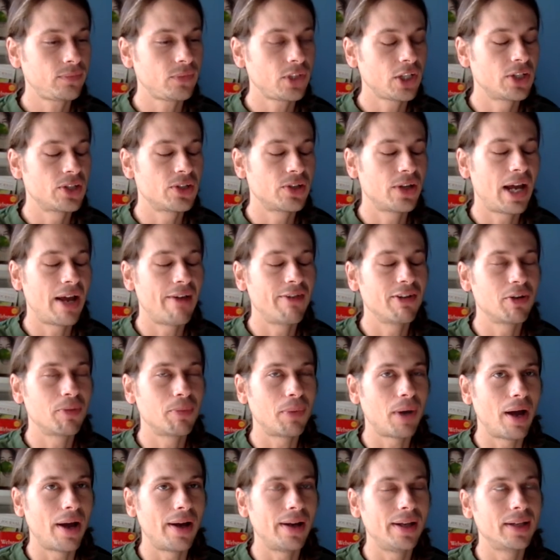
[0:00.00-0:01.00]
So having a
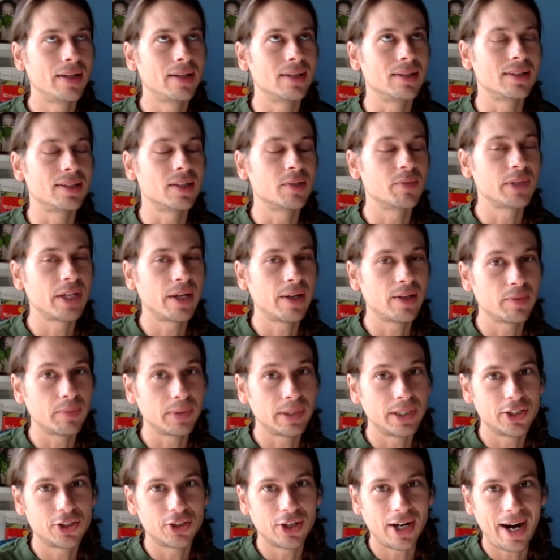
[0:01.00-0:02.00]
body can sometimes be
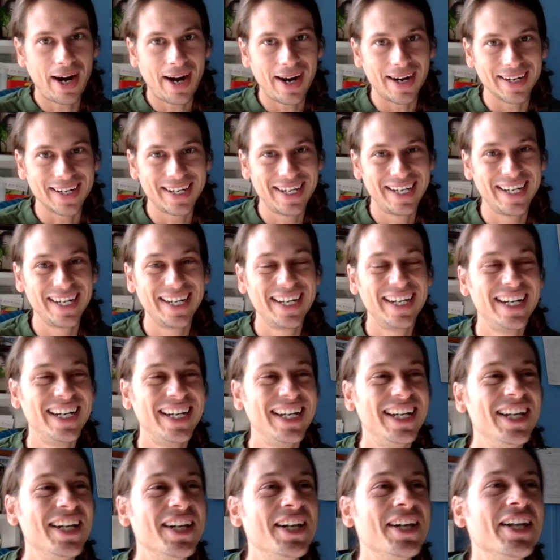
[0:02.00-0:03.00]
a drag.
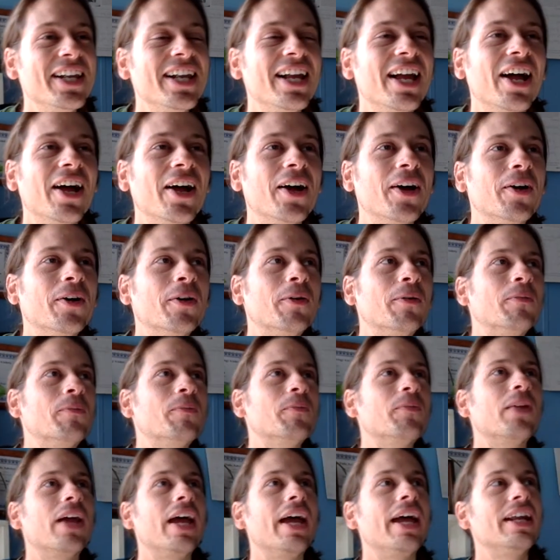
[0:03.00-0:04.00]

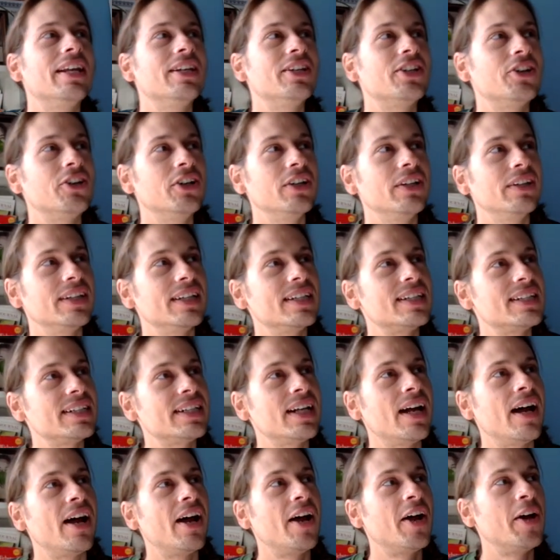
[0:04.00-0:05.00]
And during this
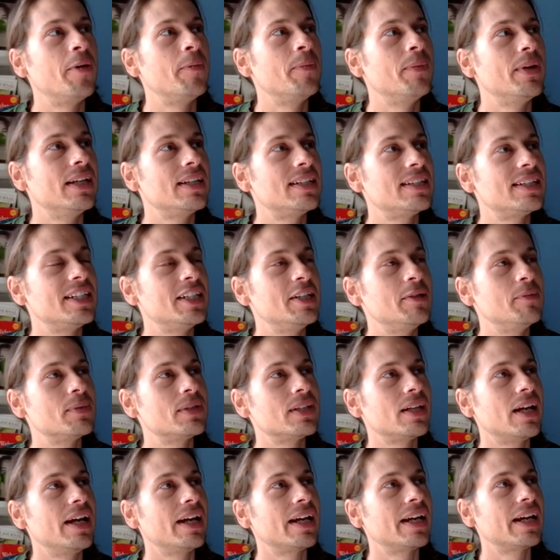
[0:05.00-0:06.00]
time, it seems
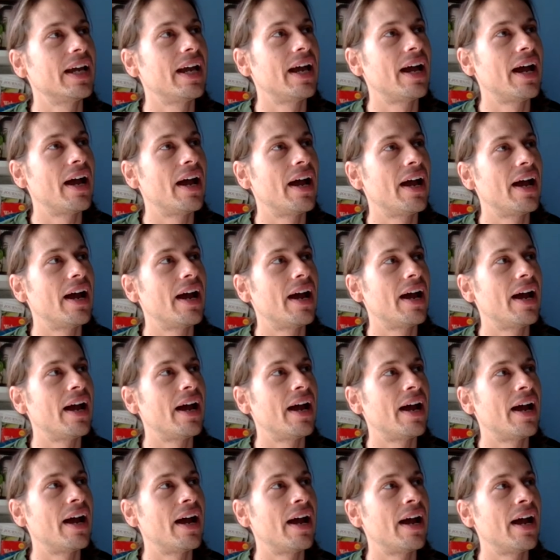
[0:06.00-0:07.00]
like
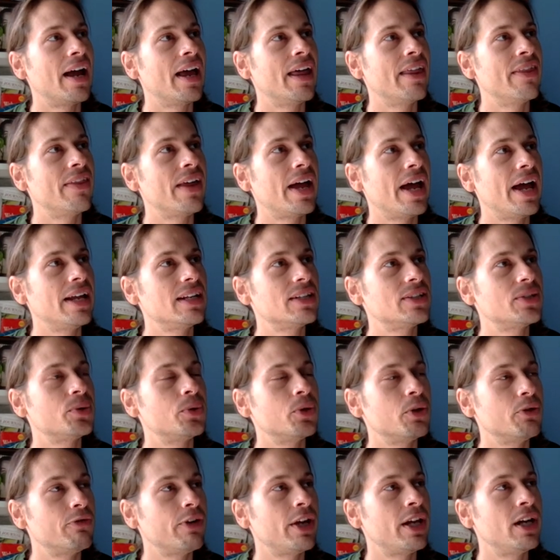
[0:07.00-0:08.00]
that
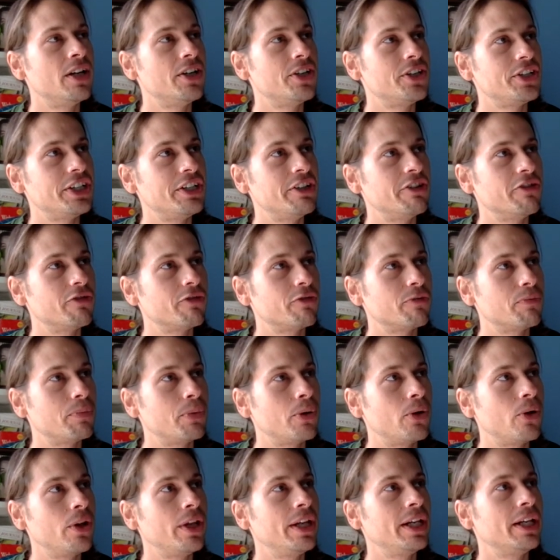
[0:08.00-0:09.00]
sort of energy of
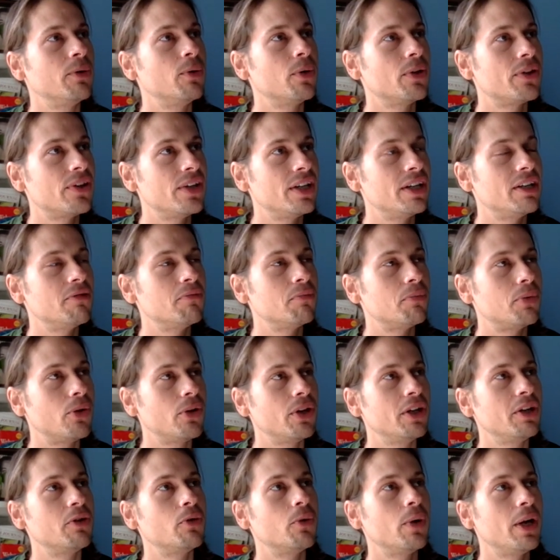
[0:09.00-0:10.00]
pulling within,
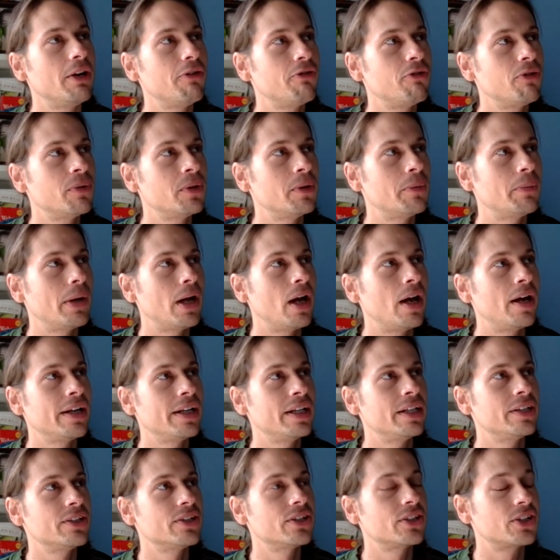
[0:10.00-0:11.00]
pulling away from the
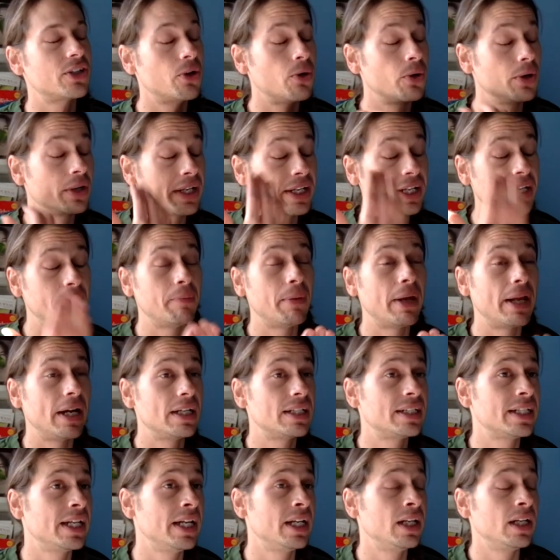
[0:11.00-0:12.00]
body and just going in and
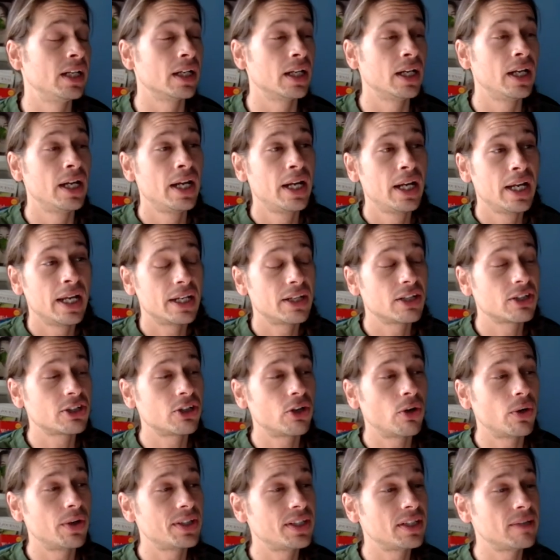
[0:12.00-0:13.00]
meditating just
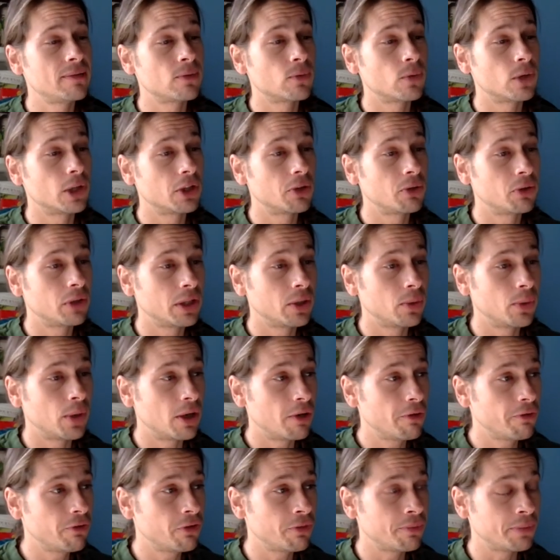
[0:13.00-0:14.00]
always seemed to work really
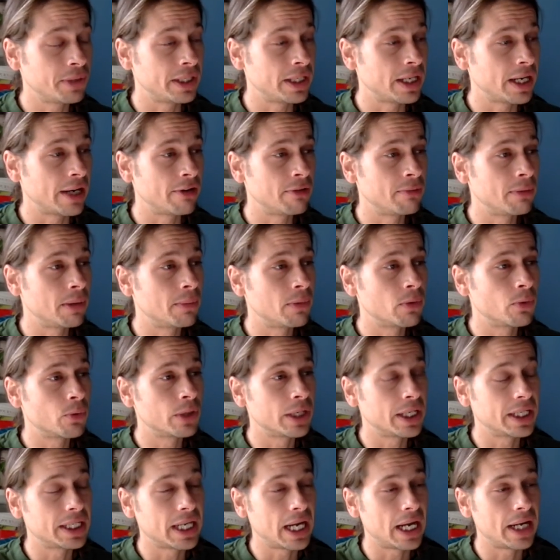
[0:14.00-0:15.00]
well for me. I remember
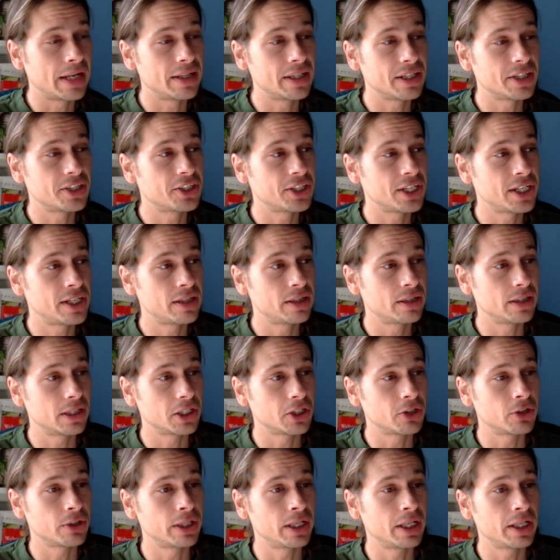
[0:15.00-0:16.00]
when I got initiated into
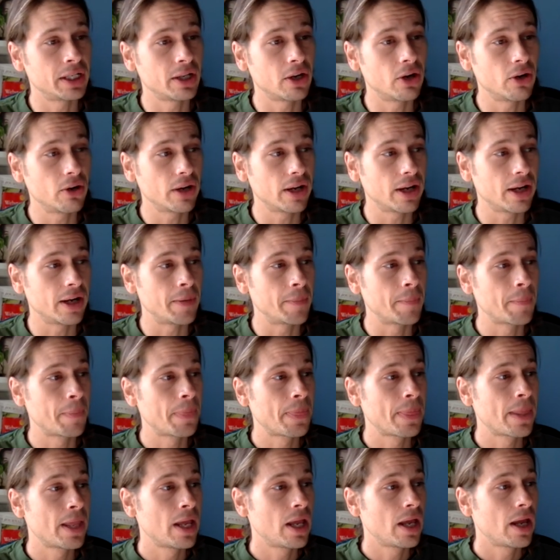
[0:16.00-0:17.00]
Kriya Yoga,
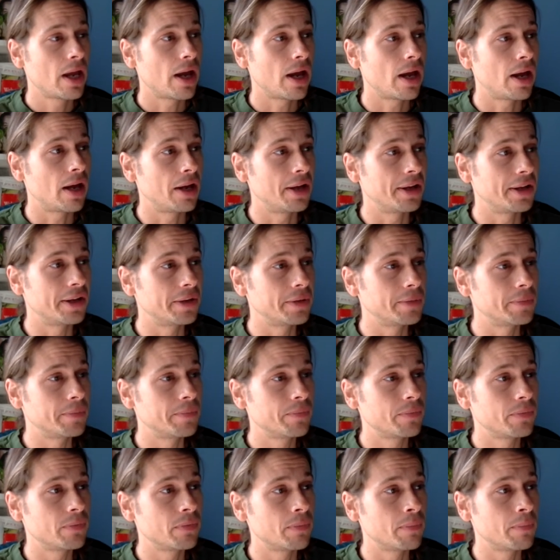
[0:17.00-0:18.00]

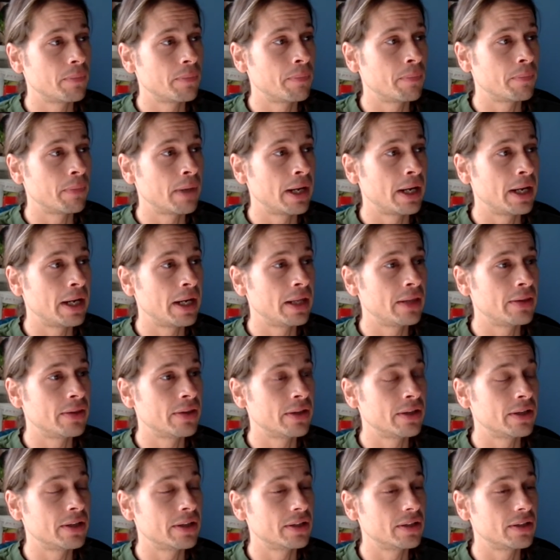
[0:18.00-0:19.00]

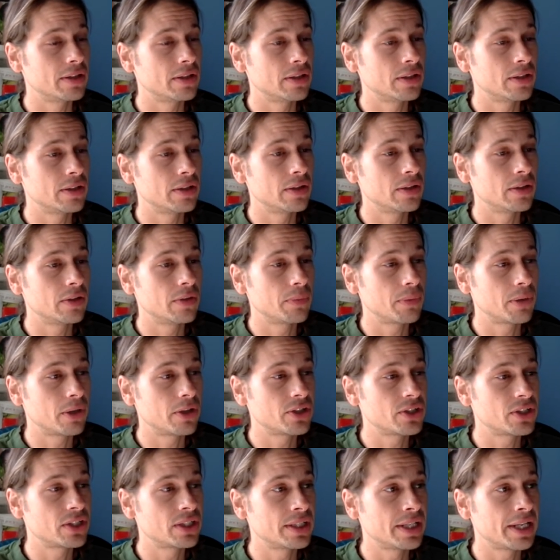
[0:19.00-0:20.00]
the
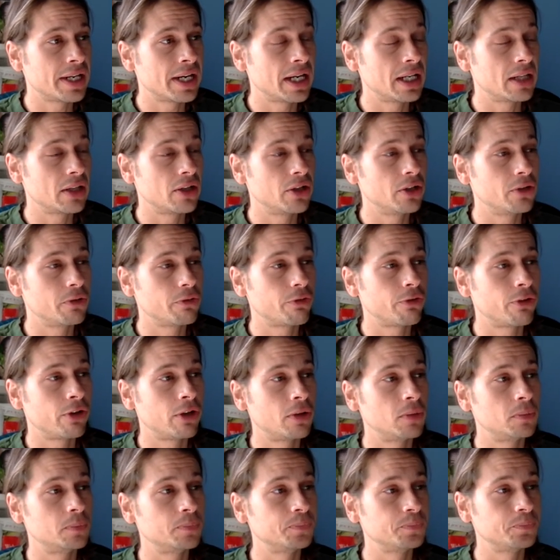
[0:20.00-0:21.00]
person that I learned
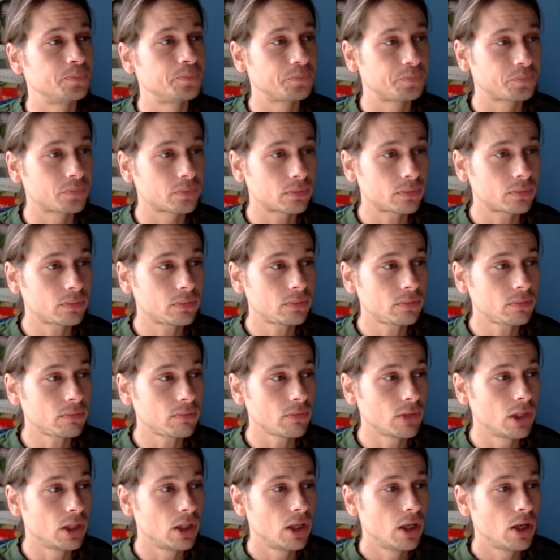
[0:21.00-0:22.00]
from,
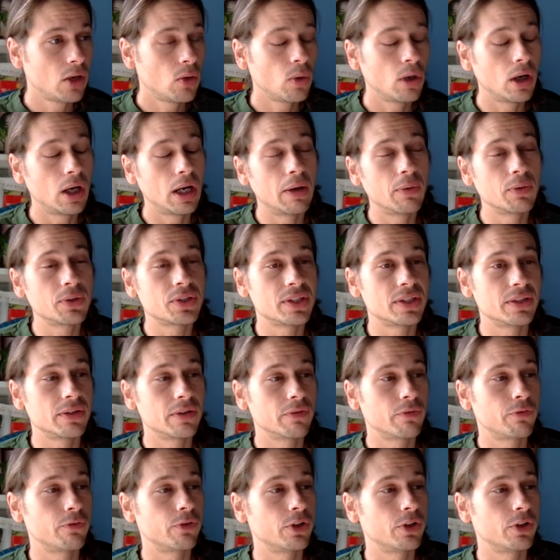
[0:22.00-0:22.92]
Ryan